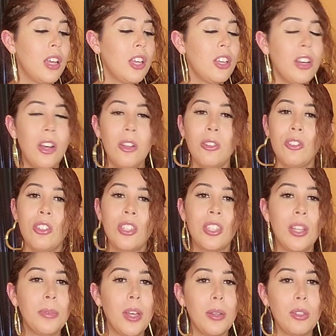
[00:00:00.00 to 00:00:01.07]
you know, just
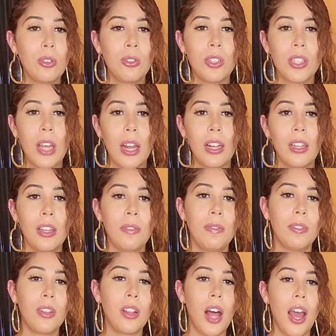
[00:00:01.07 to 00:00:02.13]
sometimes you just gotta live,
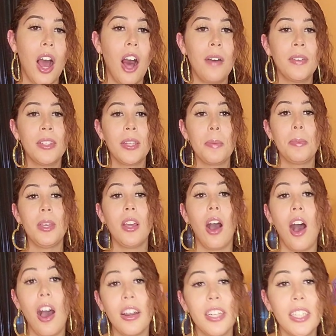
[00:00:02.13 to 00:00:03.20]
like, obviously be
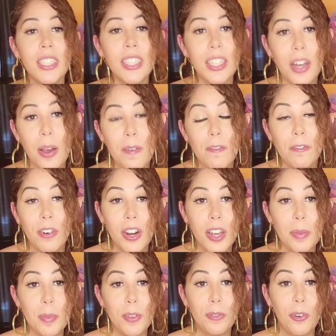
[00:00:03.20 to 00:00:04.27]
honest and
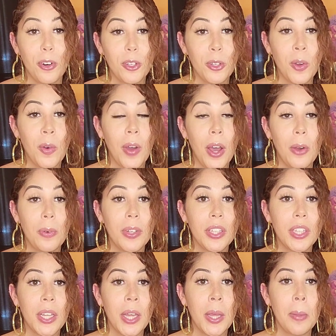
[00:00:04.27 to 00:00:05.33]
upfront before you go out
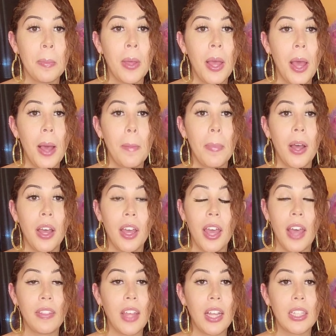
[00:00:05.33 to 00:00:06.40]
with them. But
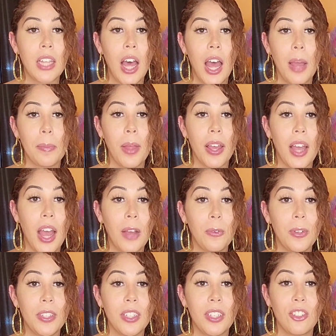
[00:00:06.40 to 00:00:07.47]
at that time, like, I
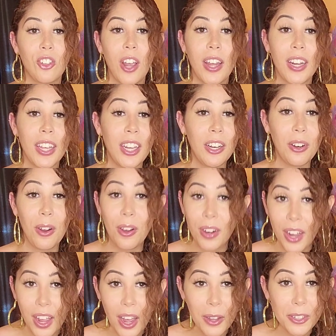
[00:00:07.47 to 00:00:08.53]
wasn't trying to hear all
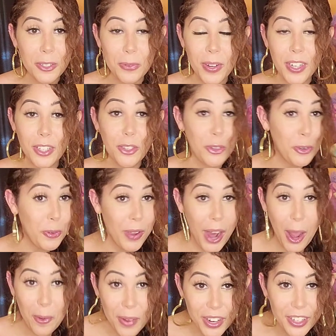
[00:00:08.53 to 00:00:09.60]
that. I just wanted to do what
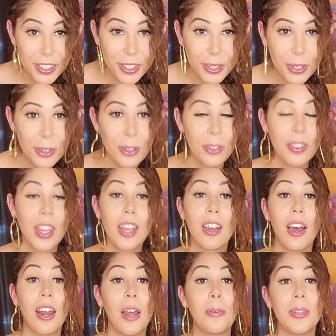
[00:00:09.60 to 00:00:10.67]
I wanted to do. And thank
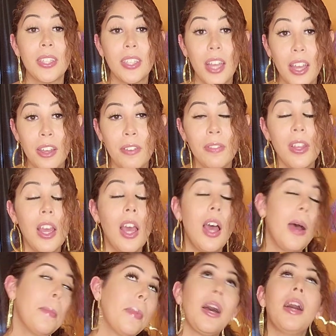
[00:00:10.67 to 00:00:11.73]
God I was safe.
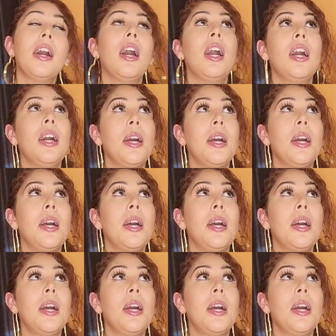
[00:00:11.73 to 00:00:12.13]
But